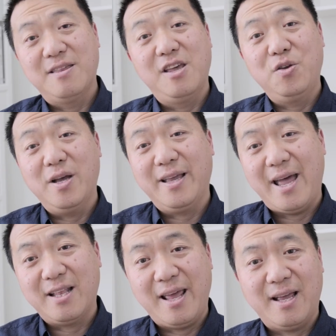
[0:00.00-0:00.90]
and then you can
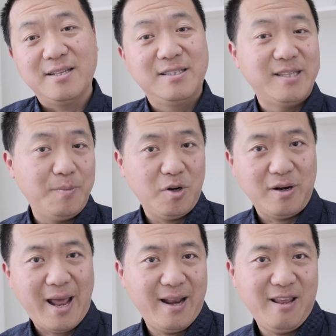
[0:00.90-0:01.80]
get like a similar
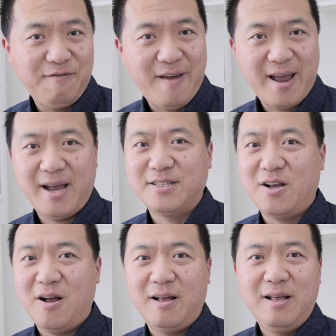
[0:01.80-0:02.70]
lighting effect as
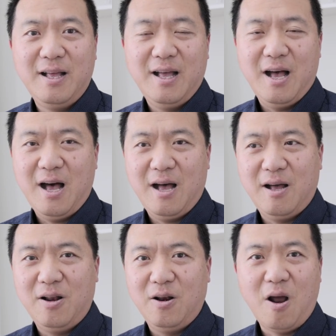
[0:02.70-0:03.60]
a
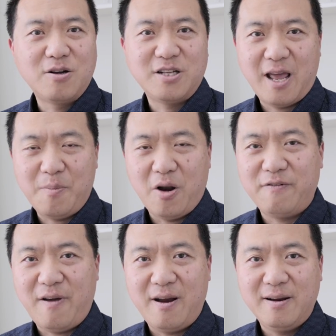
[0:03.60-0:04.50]
large light
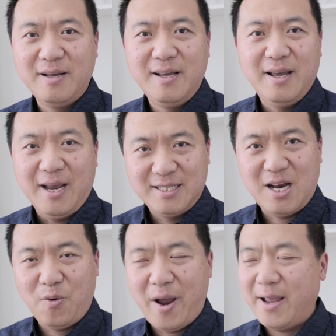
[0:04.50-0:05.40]
modifier. Is
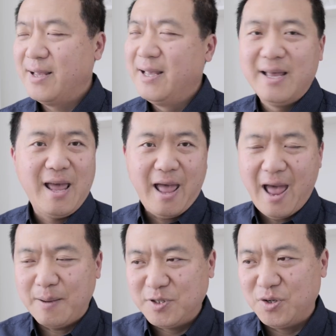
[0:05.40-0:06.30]
that right?
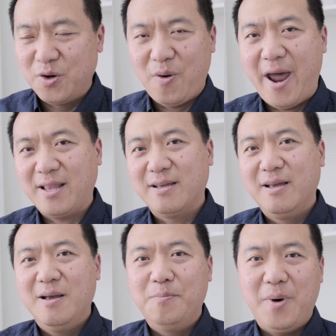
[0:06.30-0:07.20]
Absolutely right.
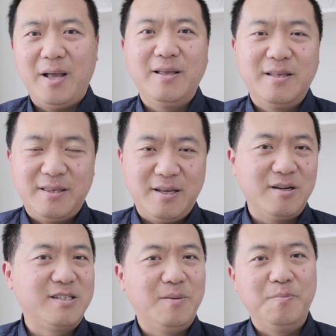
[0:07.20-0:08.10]
But
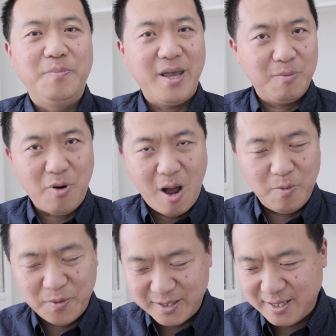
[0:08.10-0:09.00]
there's some big
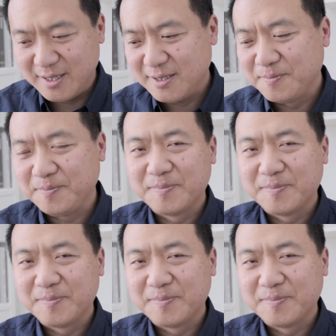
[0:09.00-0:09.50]
problem with this.